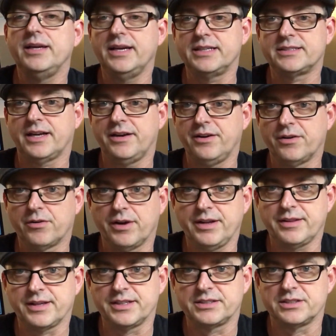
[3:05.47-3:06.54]
yes, I hear
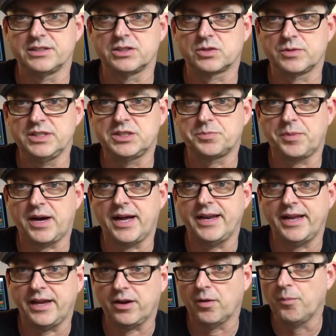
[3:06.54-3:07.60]
great things in the sweet
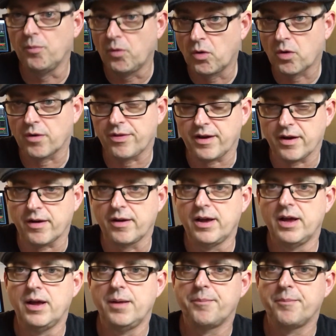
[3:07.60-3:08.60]
spot, and I hear more there.